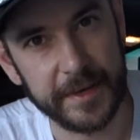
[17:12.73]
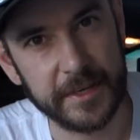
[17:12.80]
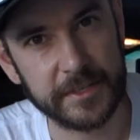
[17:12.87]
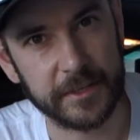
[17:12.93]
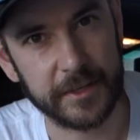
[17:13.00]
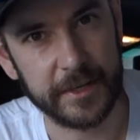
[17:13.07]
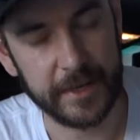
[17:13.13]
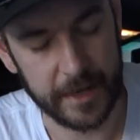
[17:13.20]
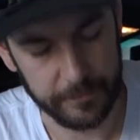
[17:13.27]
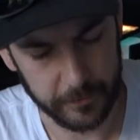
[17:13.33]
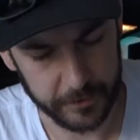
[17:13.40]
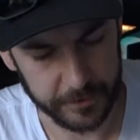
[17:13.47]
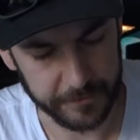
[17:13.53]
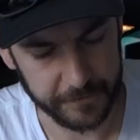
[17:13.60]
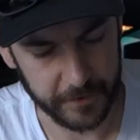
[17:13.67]
easily, and
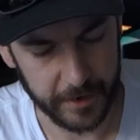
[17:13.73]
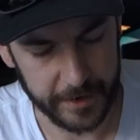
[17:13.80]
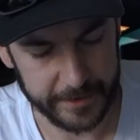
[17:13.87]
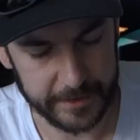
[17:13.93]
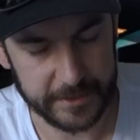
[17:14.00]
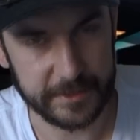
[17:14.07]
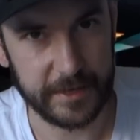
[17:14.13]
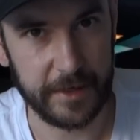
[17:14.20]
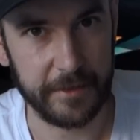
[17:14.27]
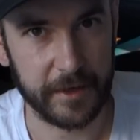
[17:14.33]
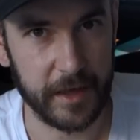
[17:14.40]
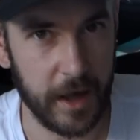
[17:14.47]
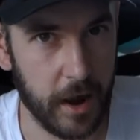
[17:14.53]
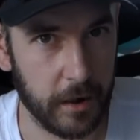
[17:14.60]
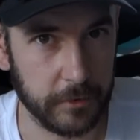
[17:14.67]
what you find is that the
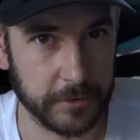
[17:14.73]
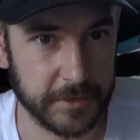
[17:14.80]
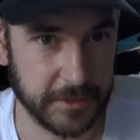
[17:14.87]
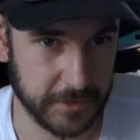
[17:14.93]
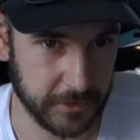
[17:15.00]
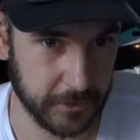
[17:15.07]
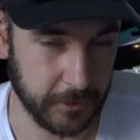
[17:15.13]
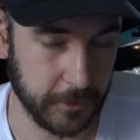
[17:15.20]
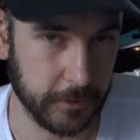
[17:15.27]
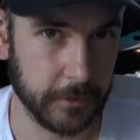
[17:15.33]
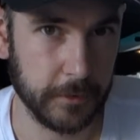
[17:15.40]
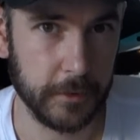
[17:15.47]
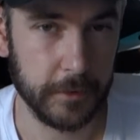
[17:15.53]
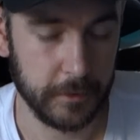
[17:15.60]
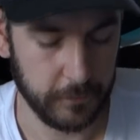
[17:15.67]
car will
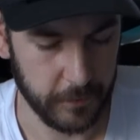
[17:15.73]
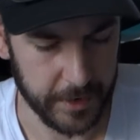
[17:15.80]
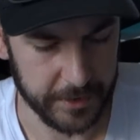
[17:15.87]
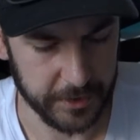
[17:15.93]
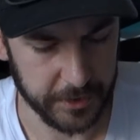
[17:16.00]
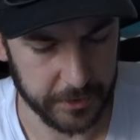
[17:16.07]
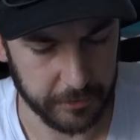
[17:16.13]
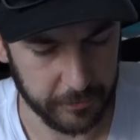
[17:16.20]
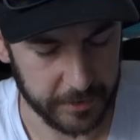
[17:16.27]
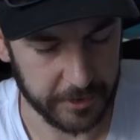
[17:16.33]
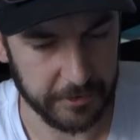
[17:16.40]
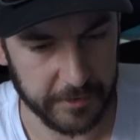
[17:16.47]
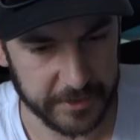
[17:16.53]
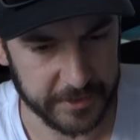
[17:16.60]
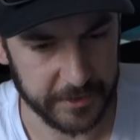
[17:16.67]
stall when
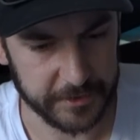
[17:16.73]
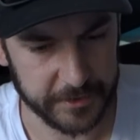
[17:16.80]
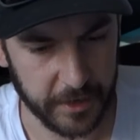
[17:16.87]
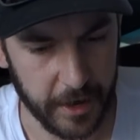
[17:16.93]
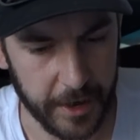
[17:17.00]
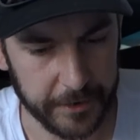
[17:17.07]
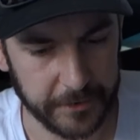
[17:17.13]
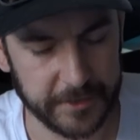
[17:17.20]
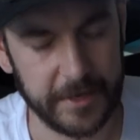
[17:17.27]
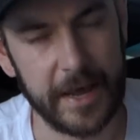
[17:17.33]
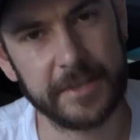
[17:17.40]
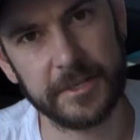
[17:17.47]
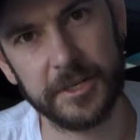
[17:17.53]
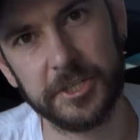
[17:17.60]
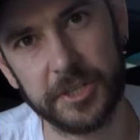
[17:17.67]
you return to idle. So
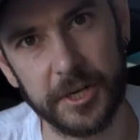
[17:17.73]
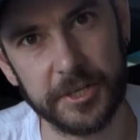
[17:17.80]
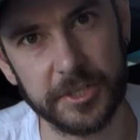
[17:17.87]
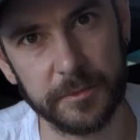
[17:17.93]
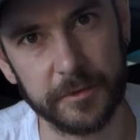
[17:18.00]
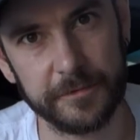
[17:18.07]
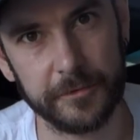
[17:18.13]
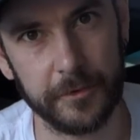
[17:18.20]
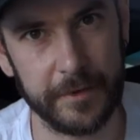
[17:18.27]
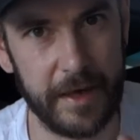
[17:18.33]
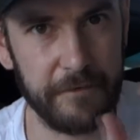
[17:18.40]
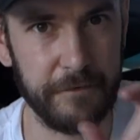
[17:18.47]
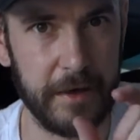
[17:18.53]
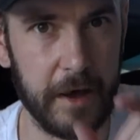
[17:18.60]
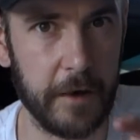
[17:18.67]
as I showed you before,
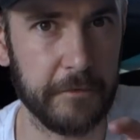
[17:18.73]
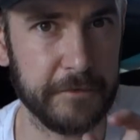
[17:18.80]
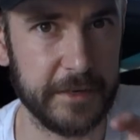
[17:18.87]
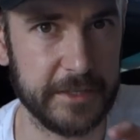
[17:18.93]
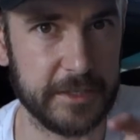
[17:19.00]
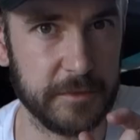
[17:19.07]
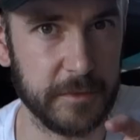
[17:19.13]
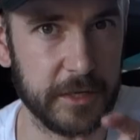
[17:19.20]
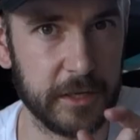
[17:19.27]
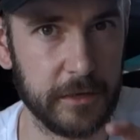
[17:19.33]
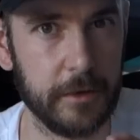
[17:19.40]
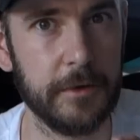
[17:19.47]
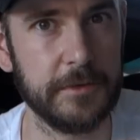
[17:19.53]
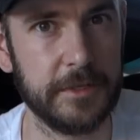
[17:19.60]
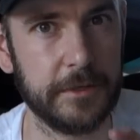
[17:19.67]
that valve needs to be
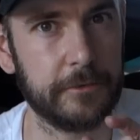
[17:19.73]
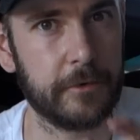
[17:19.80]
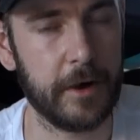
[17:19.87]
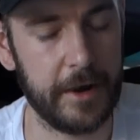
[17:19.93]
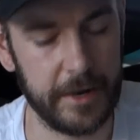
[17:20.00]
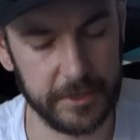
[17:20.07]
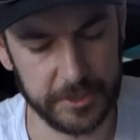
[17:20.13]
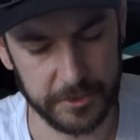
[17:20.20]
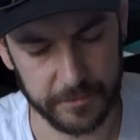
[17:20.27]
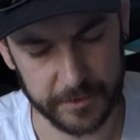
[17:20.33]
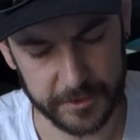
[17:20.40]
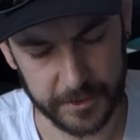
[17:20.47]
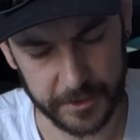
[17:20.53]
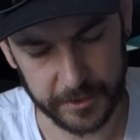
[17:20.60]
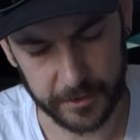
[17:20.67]
closing right as you're
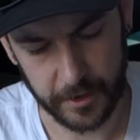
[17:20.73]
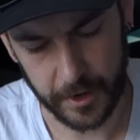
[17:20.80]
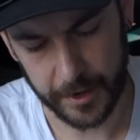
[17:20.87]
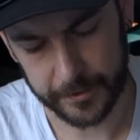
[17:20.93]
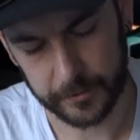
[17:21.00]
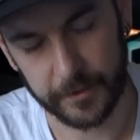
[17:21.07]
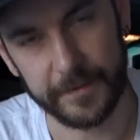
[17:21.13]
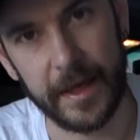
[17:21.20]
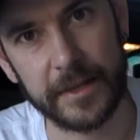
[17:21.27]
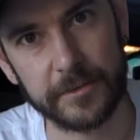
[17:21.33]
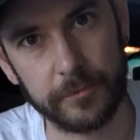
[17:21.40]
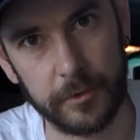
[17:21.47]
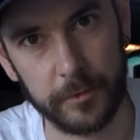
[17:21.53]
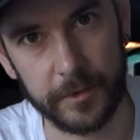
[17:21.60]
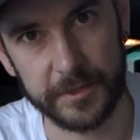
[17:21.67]
returning to idle, and
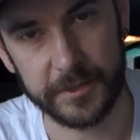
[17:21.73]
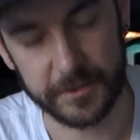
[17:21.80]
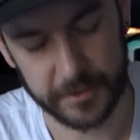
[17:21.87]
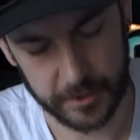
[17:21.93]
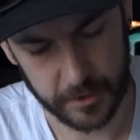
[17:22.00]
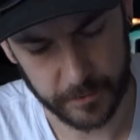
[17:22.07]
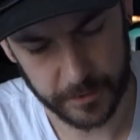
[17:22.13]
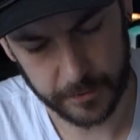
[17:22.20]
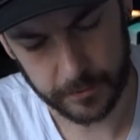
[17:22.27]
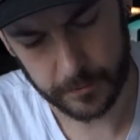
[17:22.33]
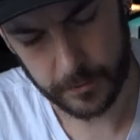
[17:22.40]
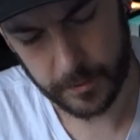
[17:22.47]
that's what we determine